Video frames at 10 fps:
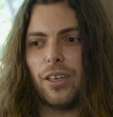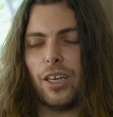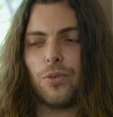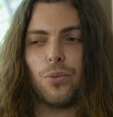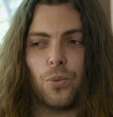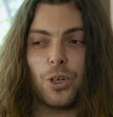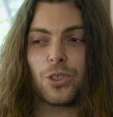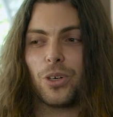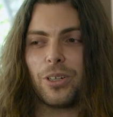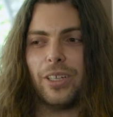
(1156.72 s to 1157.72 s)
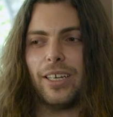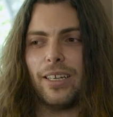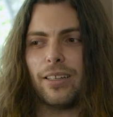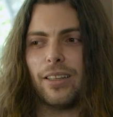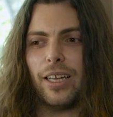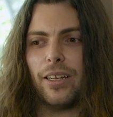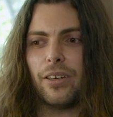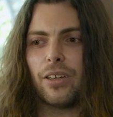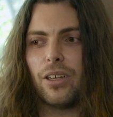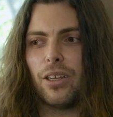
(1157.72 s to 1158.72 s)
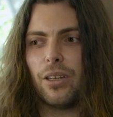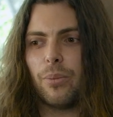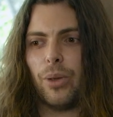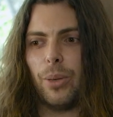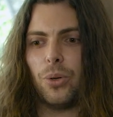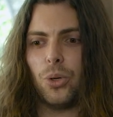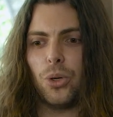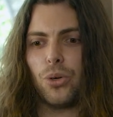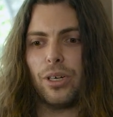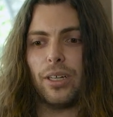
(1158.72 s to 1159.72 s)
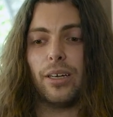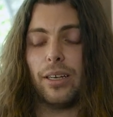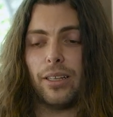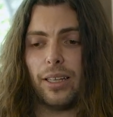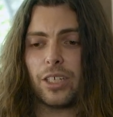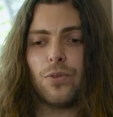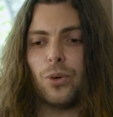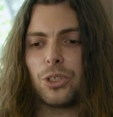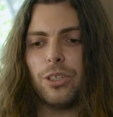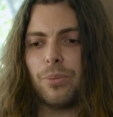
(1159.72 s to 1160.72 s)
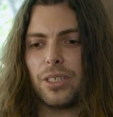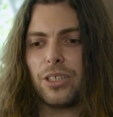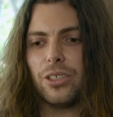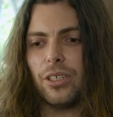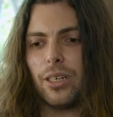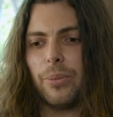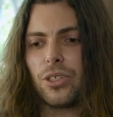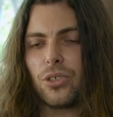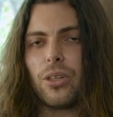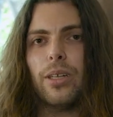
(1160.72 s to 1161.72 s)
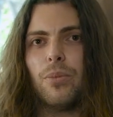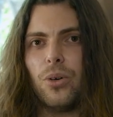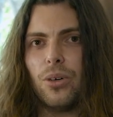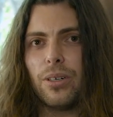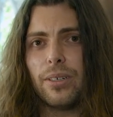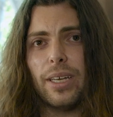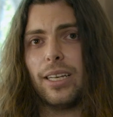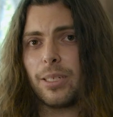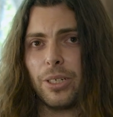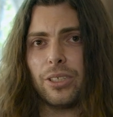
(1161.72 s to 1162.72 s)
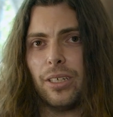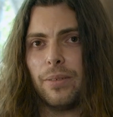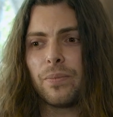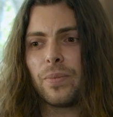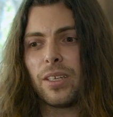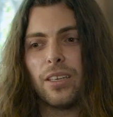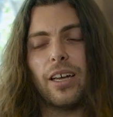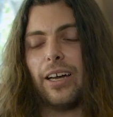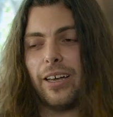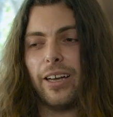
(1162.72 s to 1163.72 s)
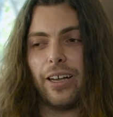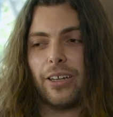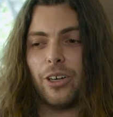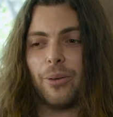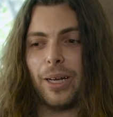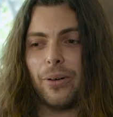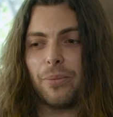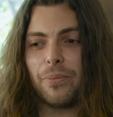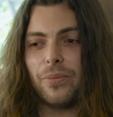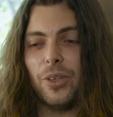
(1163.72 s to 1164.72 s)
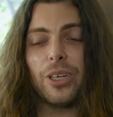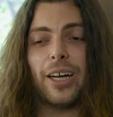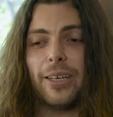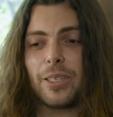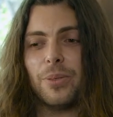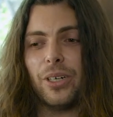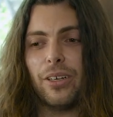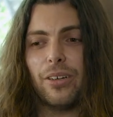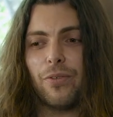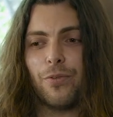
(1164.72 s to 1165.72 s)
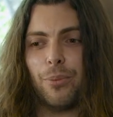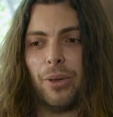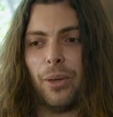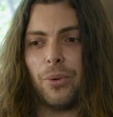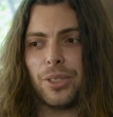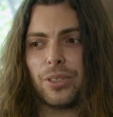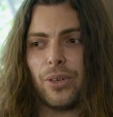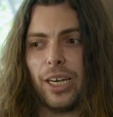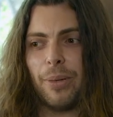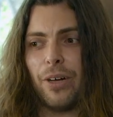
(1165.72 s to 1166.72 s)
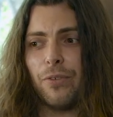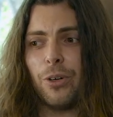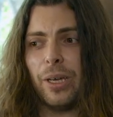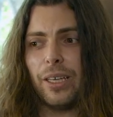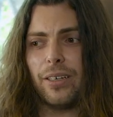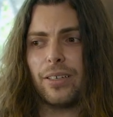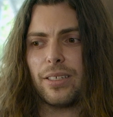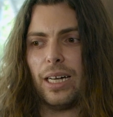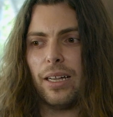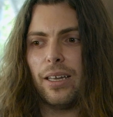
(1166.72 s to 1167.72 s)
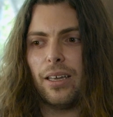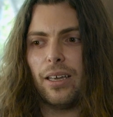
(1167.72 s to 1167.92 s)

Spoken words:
If we're struggling, then people who are at a less fortunate position are going to be struggling more. And especially, I don't know about you guys, but for me, what's great about filmmaking is that